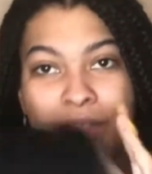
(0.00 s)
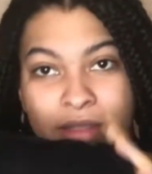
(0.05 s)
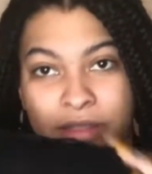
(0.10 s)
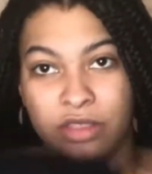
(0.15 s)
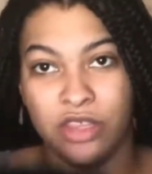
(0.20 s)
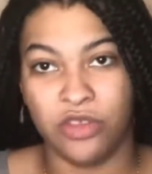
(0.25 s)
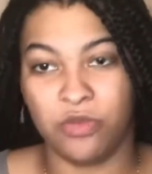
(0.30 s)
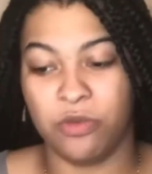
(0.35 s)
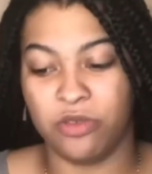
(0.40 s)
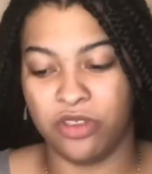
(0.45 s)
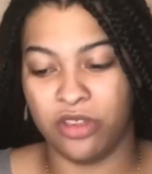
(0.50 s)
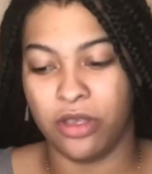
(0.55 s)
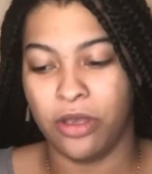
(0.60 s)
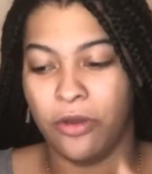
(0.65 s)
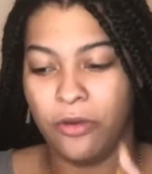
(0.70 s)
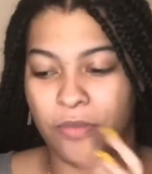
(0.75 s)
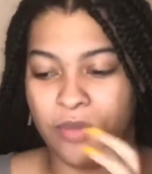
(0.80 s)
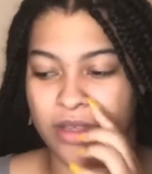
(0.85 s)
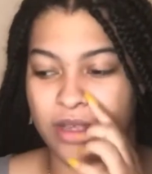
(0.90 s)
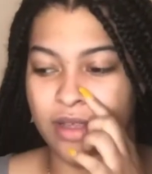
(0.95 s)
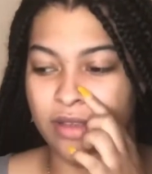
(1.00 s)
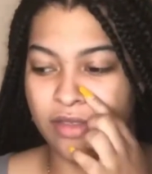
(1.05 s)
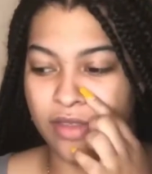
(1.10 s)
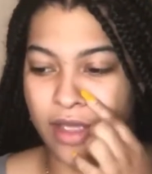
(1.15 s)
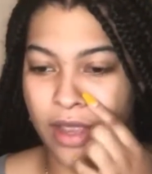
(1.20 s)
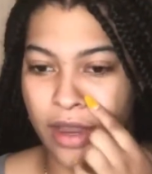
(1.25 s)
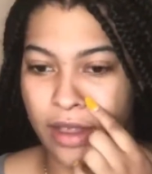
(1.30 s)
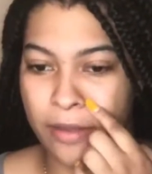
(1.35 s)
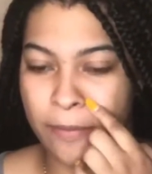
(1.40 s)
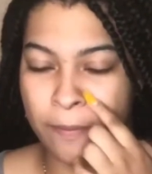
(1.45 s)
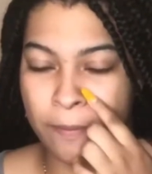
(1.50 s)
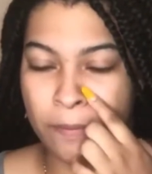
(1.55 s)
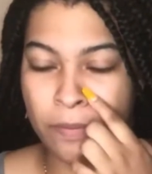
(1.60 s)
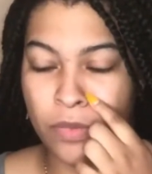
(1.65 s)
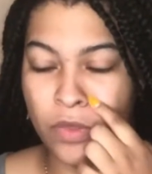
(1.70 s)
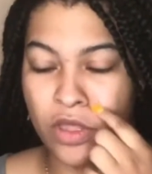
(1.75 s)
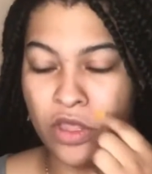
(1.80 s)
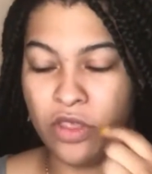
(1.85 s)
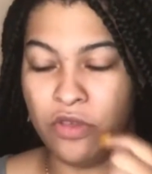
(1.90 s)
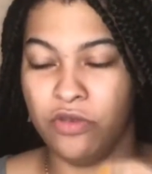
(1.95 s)
this was the GOAT, because like
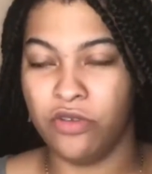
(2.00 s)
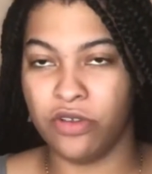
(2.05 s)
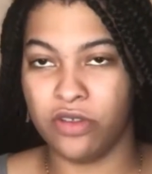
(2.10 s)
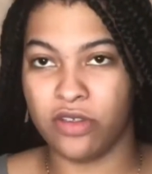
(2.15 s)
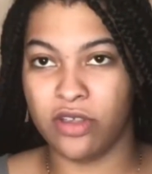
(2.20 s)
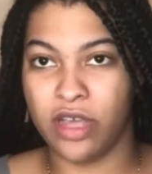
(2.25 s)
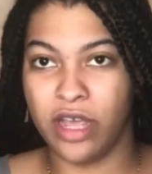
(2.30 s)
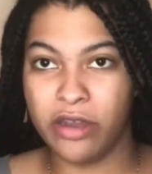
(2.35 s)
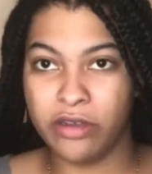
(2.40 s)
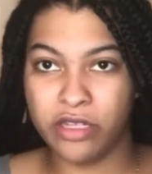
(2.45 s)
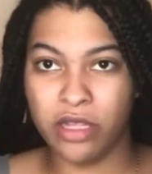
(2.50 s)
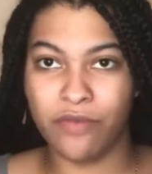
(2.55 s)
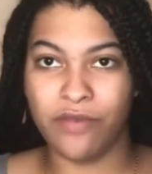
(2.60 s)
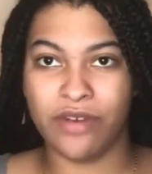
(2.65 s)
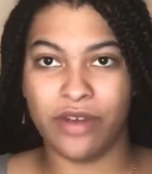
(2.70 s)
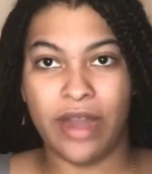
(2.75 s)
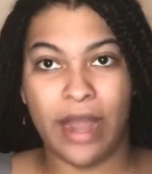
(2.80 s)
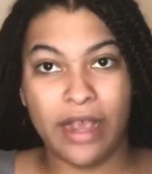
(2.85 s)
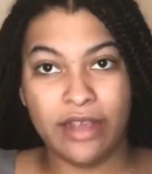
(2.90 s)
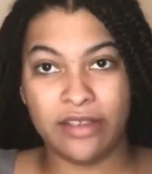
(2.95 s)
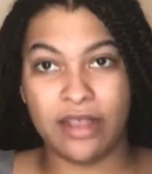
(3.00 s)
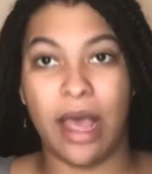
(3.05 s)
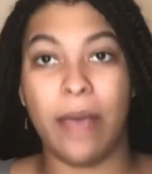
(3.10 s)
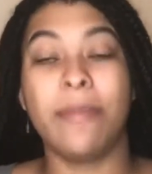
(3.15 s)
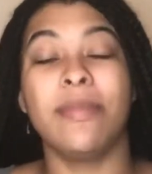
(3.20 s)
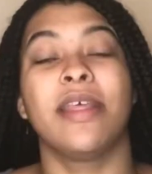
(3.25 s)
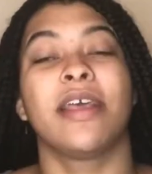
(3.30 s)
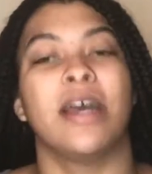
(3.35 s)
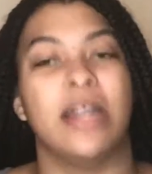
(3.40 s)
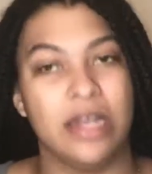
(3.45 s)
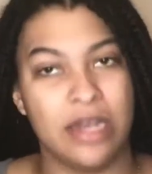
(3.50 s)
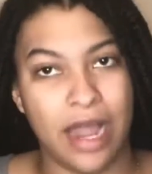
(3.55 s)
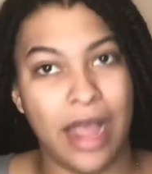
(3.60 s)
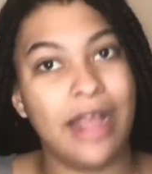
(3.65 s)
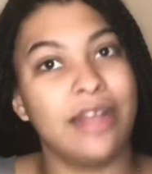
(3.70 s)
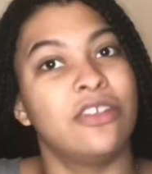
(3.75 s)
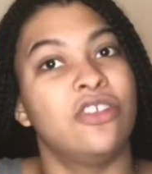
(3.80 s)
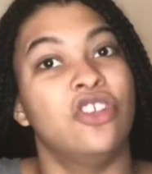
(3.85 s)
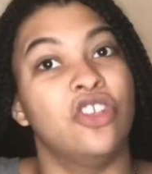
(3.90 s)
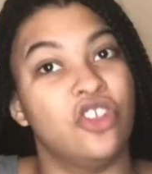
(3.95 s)
you just cut yourself a nice, like a
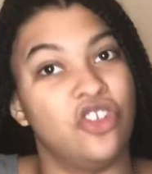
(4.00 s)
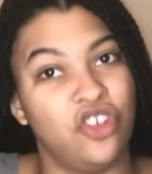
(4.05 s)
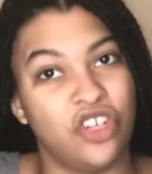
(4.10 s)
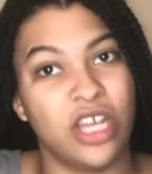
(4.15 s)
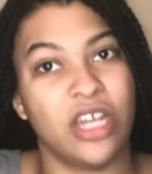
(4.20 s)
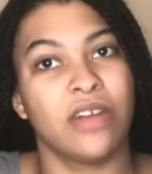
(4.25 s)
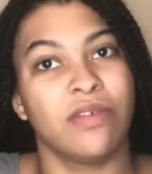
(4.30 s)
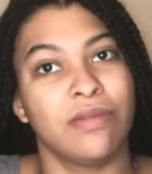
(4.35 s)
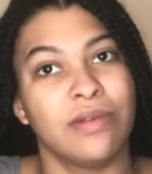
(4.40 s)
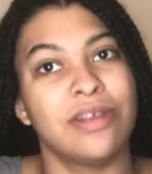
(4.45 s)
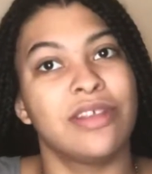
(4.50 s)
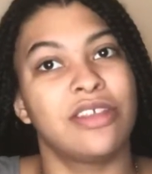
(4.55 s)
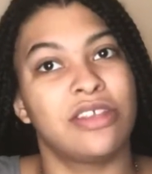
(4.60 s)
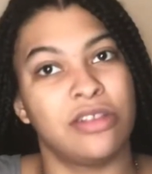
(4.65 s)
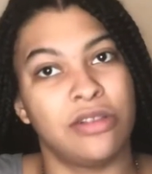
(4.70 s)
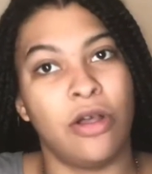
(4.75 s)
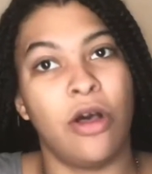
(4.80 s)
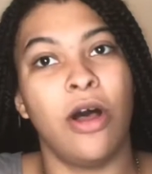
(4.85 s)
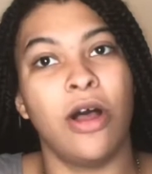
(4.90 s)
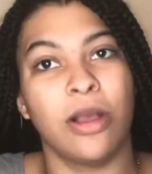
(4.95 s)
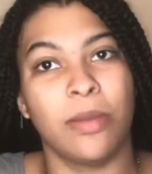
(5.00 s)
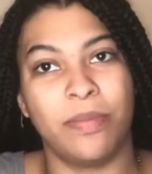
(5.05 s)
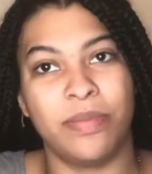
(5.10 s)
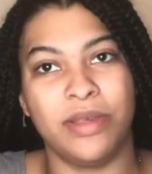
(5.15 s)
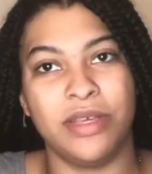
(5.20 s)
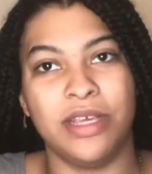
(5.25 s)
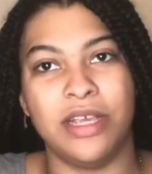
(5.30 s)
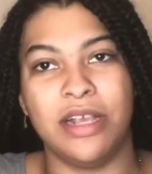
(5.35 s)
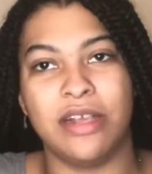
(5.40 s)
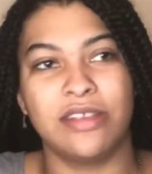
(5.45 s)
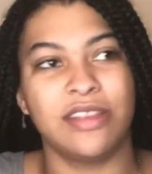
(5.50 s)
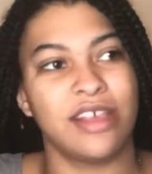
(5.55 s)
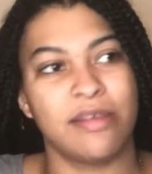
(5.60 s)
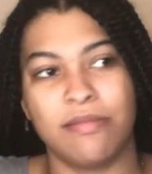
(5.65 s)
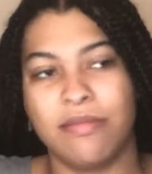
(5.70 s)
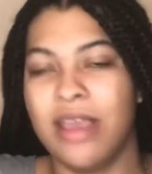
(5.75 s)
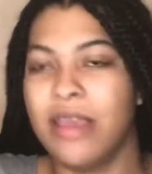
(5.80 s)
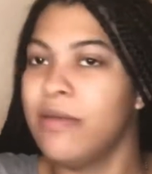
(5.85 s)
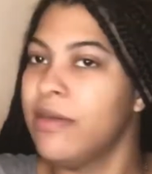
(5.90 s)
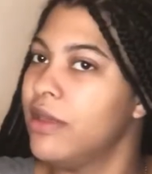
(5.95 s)
nice generous long piece, like
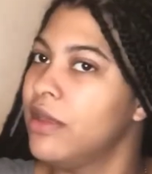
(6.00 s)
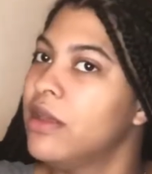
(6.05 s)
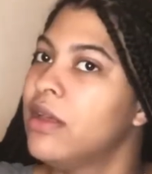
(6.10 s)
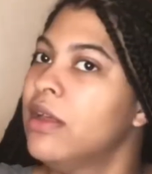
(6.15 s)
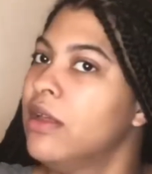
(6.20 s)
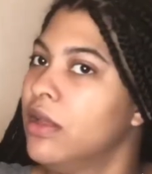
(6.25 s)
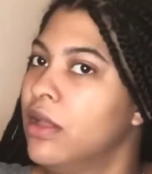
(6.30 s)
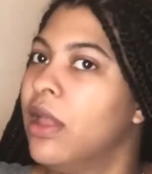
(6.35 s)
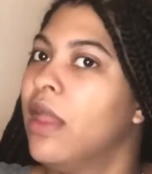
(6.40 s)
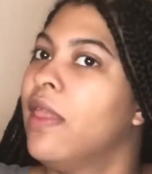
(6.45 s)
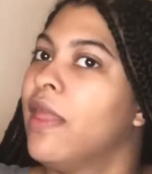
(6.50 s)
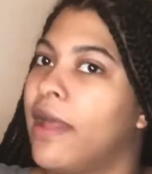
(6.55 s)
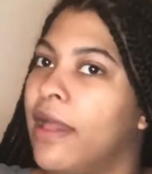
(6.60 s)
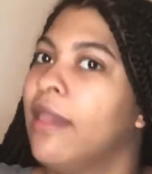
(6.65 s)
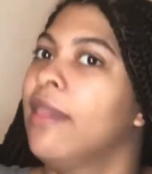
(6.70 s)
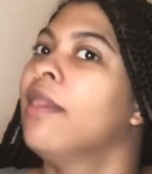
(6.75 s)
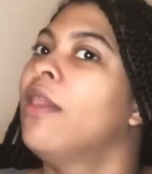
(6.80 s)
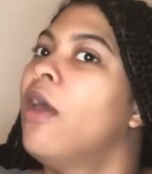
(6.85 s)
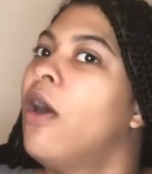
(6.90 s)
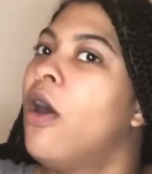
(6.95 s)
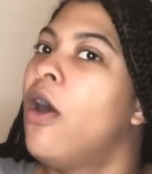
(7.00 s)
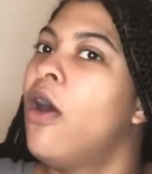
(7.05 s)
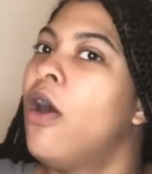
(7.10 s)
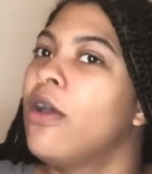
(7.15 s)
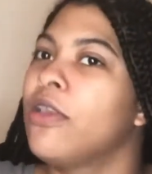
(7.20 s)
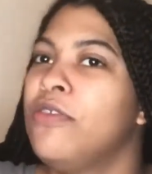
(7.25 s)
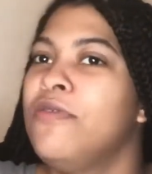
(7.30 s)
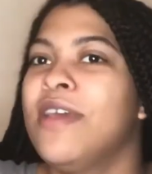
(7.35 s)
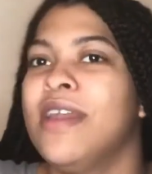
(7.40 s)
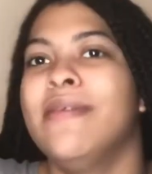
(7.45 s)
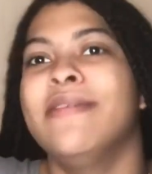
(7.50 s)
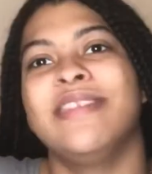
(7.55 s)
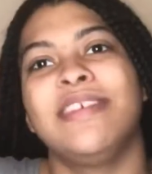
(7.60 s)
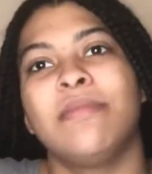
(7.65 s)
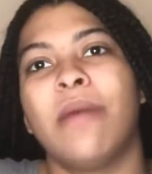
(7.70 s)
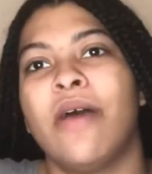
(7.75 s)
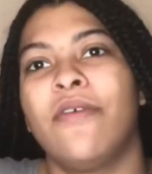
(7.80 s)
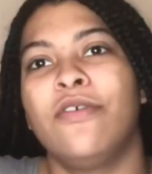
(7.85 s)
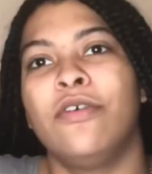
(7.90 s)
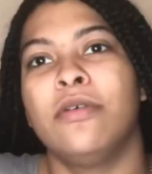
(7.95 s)
maybe like a long, you can't even see
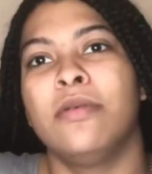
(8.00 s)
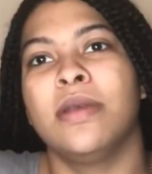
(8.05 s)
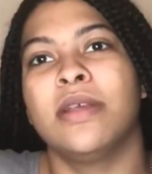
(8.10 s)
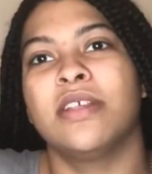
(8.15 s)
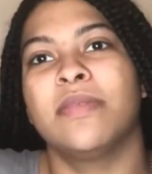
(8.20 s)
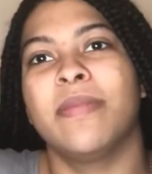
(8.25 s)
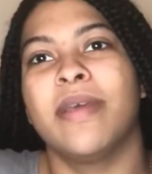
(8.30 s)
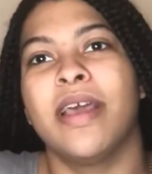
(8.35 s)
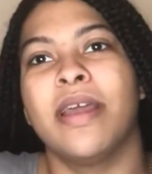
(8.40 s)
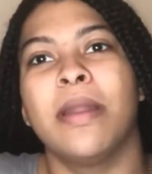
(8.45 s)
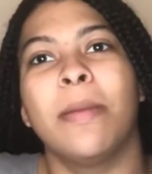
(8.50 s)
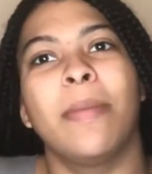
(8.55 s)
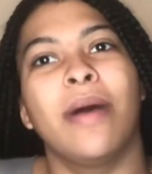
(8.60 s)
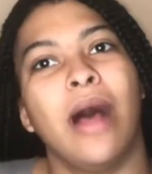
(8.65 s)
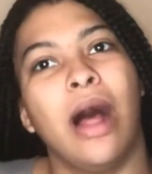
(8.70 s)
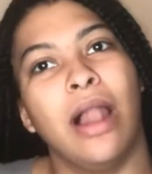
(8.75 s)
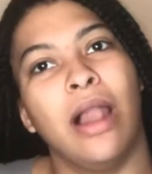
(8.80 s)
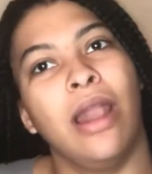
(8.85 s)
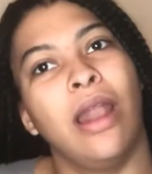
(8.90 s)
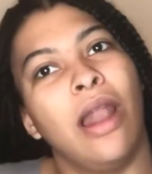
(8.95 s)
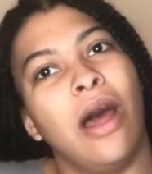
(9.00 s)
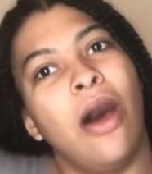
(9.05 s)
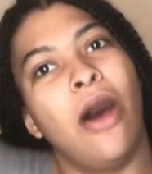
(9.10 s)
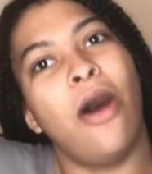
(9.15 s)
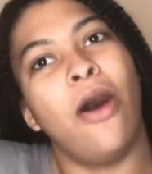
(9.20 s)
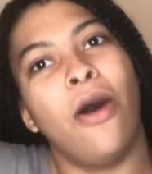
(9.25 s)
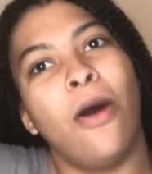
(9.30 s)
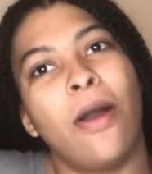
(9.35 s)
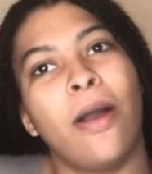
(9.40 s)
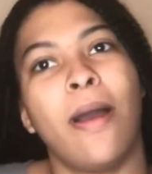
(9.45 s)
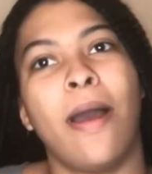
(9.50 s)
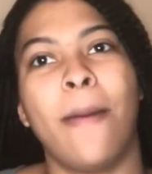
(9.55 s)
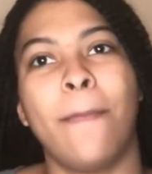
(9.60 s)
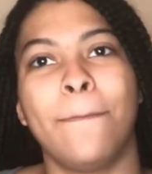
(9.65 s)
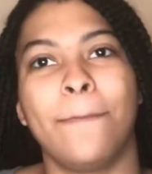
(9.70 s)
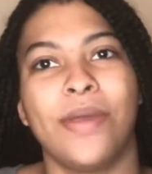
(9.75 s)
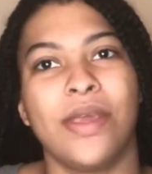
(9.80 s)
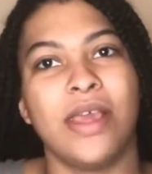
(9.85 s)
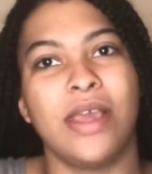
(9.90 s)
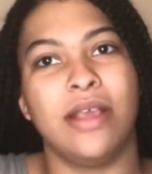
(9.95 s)
my full wingspan, but a long
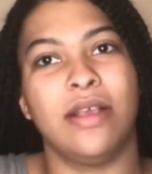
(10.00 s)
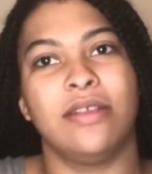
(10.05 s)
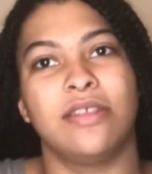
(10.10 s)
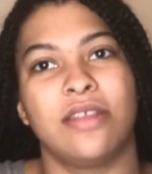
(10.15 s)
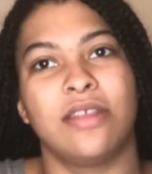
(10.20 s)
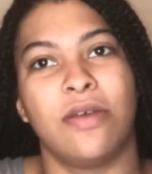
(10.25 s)
piece,